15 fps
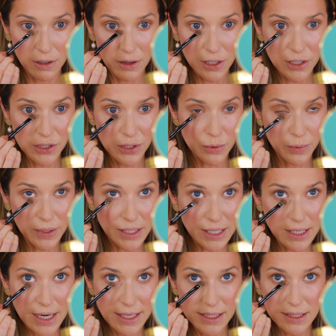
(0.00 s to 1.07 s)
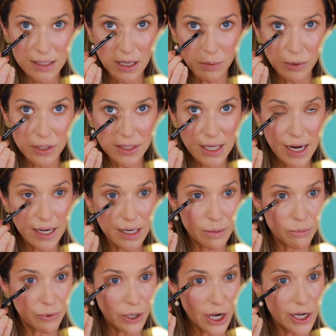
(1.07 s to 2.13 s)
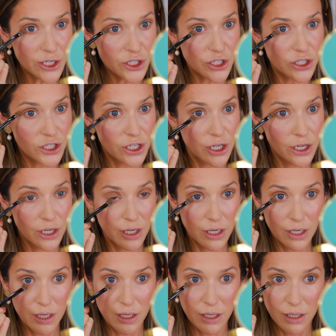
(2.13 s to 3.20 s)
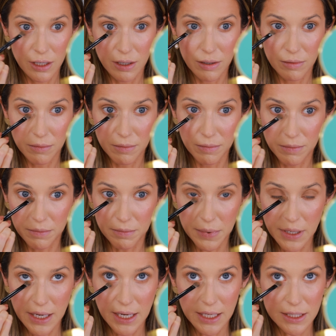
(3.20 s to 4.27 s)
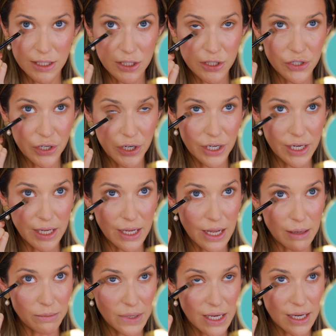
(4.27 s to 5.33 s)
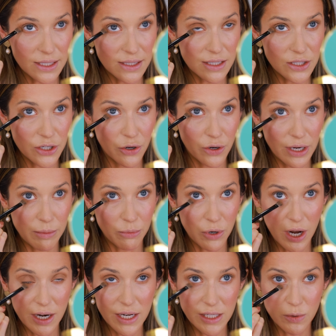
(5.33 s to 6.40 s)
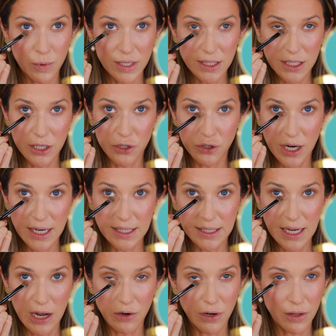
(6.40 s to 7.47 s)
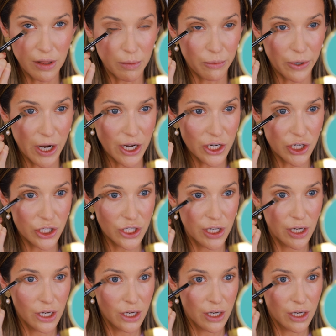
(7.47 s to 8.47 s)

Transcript: There's a really nice double-sided brush, but it's dirty, and because it's a cream product, once it dries down on the brush,